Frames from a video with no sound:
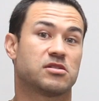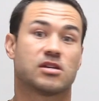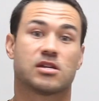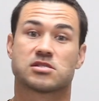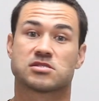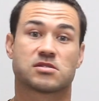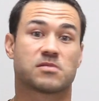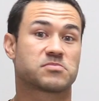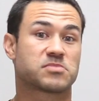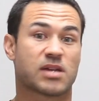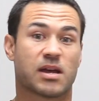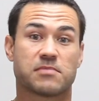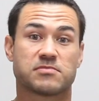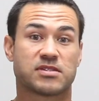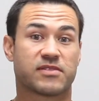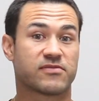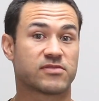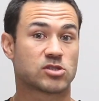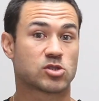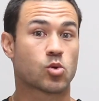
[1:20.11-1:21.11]
sometimes
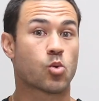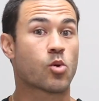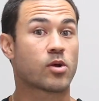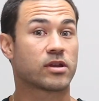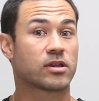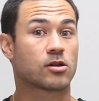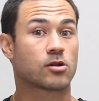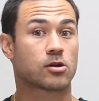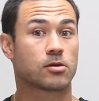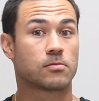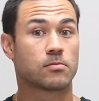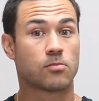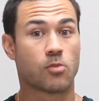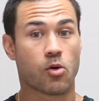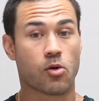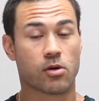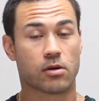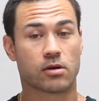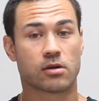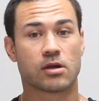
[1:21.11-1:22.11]
even 20 or
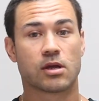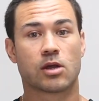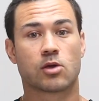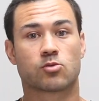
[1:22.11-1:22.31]
more